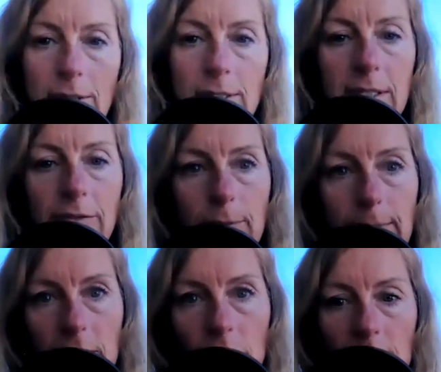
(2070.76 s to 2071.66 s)
all this
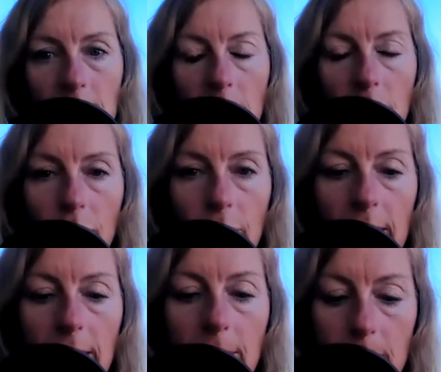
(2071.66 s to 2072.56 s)
information
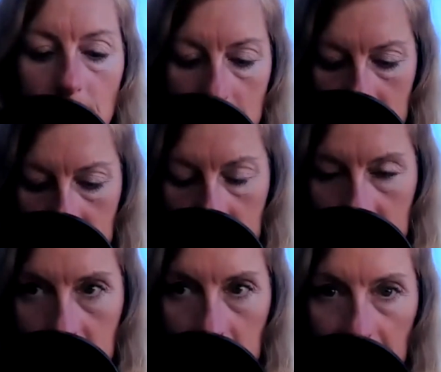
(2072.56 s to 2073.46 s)
from
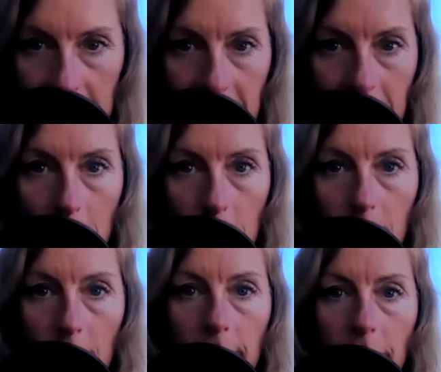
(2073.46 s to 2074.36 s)
the keto
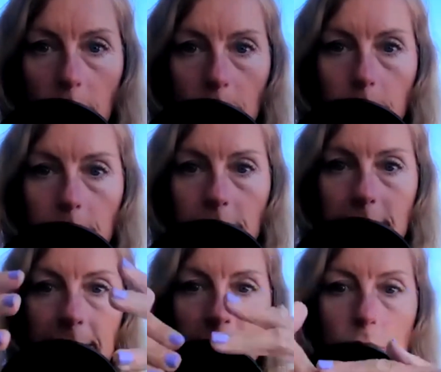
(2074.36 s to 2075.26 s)
carnivore world.
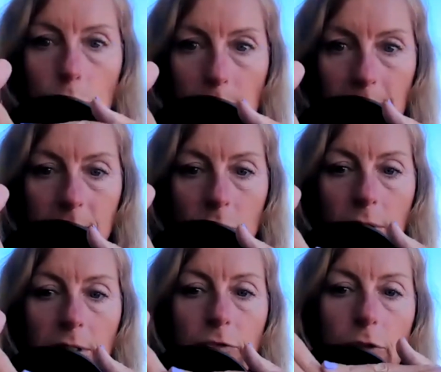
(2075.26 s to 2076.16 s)
Doing a
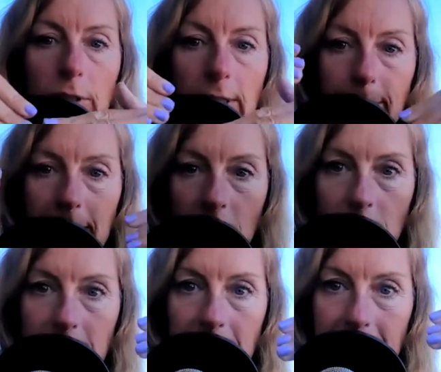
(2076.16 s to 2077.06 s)
strict food
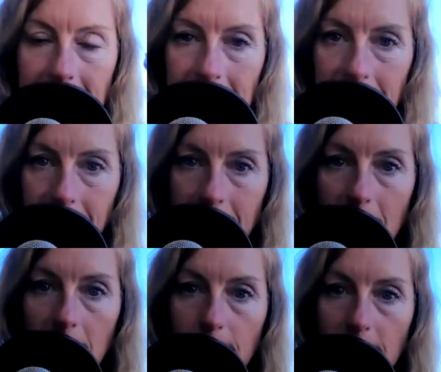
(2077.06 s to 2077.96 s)
elimination diet is
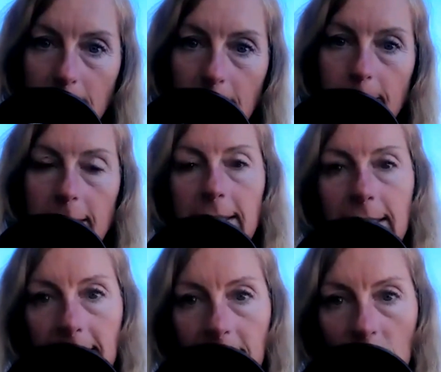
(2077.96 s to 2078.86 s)
the BBB and
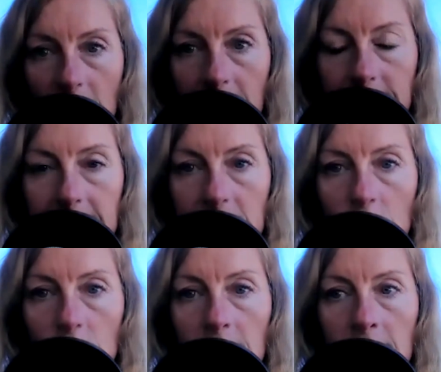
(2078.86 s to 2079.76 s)
E
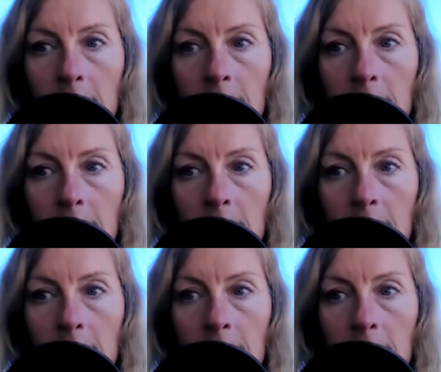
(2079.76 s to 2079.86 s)
challenge